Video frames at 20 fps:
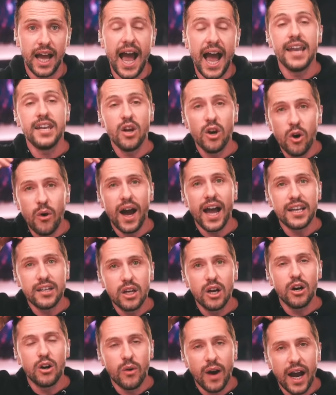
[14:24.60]
I know, I
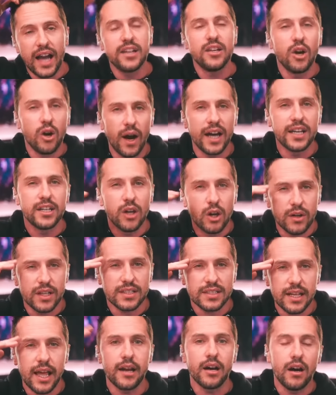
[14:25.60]
know, I know, I know.
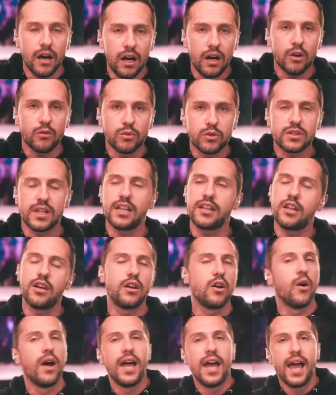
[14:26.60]
It's like, oh, Ruslan. No, no,
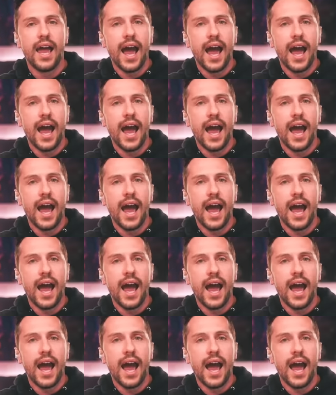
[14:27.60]
no.